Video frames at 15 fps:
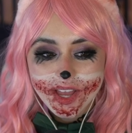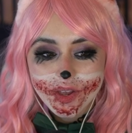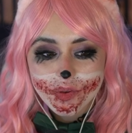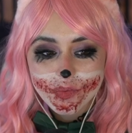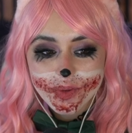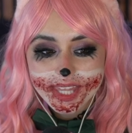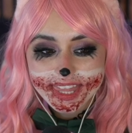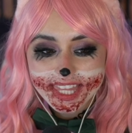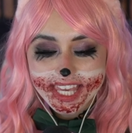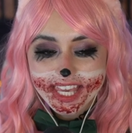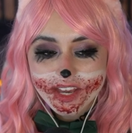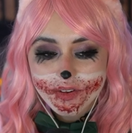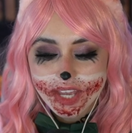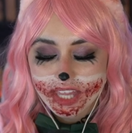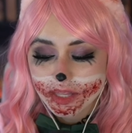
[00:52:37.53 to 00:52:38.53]
with the,
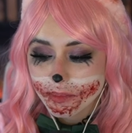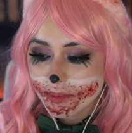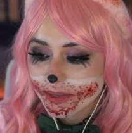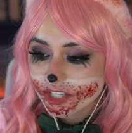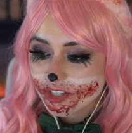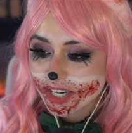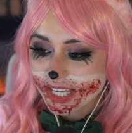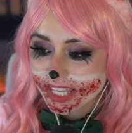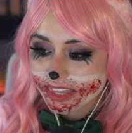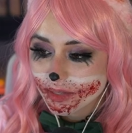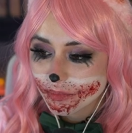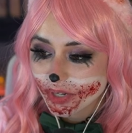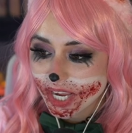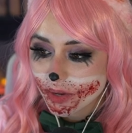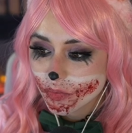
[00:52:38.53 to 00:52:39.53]
okay, let me make sure I get
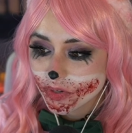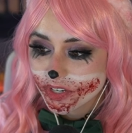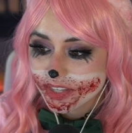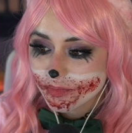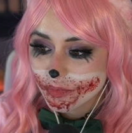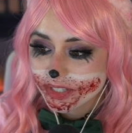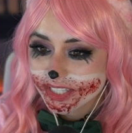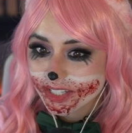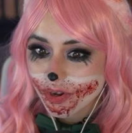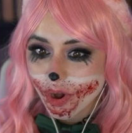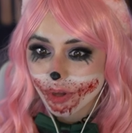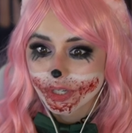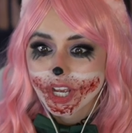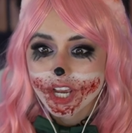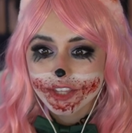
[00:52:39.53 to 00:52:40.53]
them right. What is it
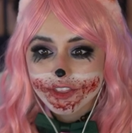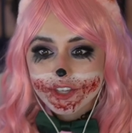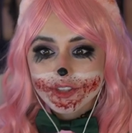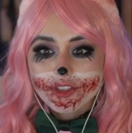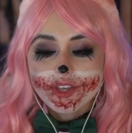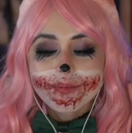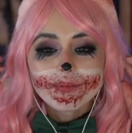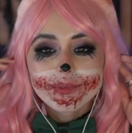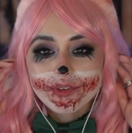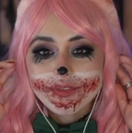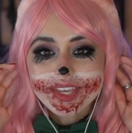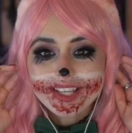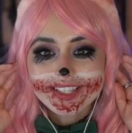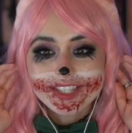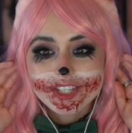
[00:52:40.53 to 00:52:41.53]
called? The
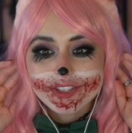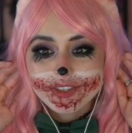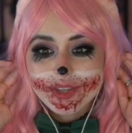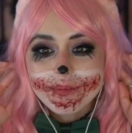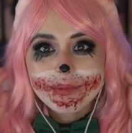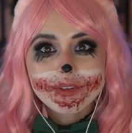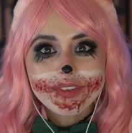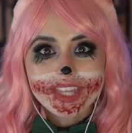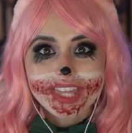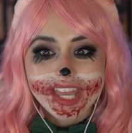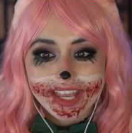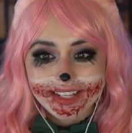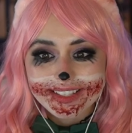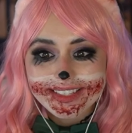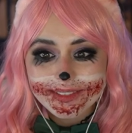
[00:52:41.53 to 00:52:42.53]
movies, the movie
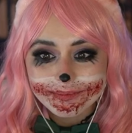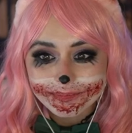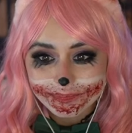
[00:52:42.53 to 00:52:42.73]
things.